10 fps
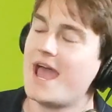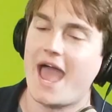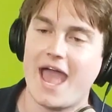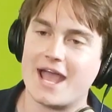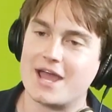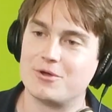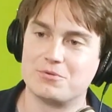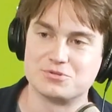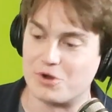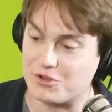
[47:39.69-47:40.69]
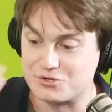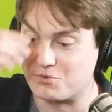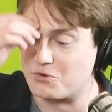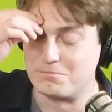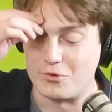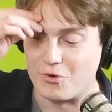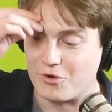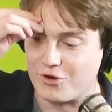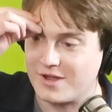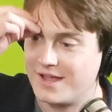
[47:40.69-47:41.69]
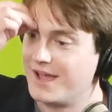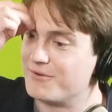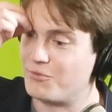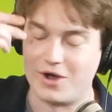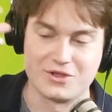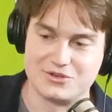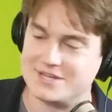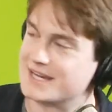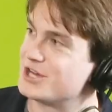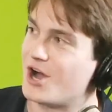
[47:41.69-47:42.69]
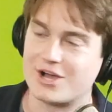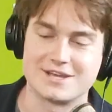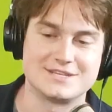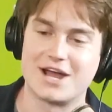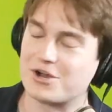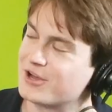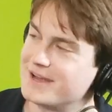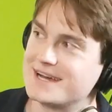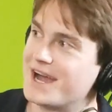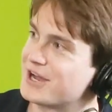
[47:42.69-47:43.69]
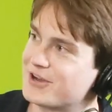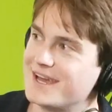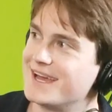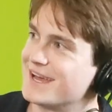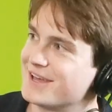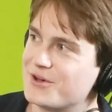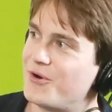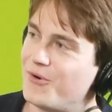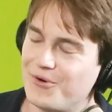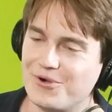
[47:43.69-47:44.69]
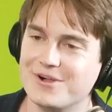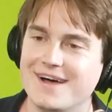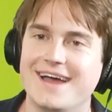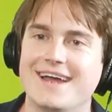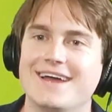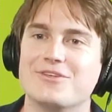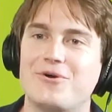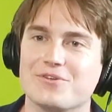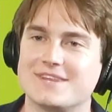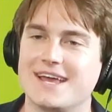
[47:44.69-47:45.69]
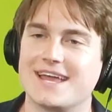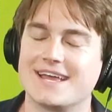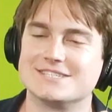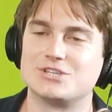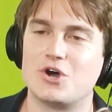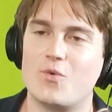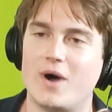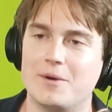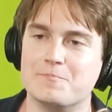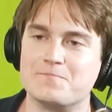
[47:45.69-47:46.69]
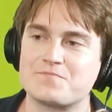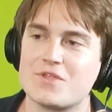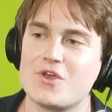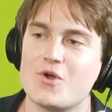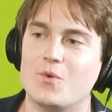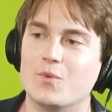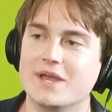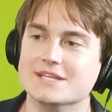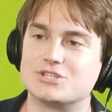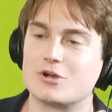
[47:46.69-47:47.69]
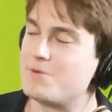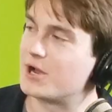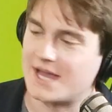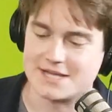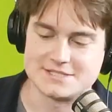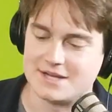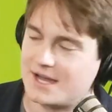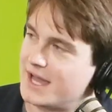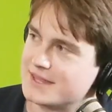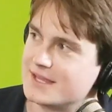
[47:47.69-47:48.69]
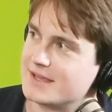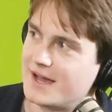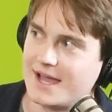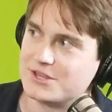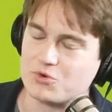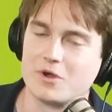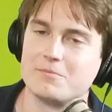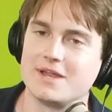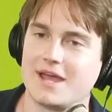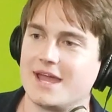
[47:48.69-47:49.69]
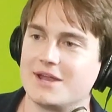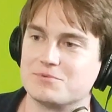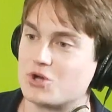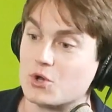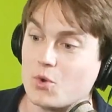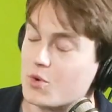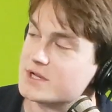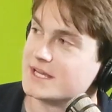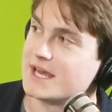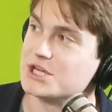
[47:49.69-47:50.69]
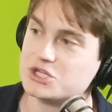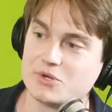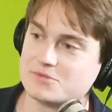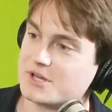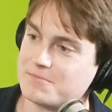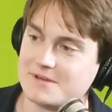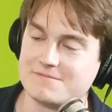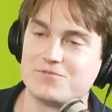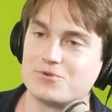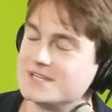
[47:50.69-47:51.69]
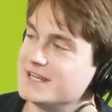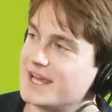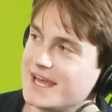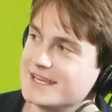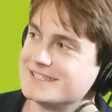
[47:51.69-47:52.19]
and it was one of those, we were bored. TikTok, Tiger King, the whole thing. So we started podcasting. I had the equipment, and it was called Quarantinecation. It was going to be 14 days.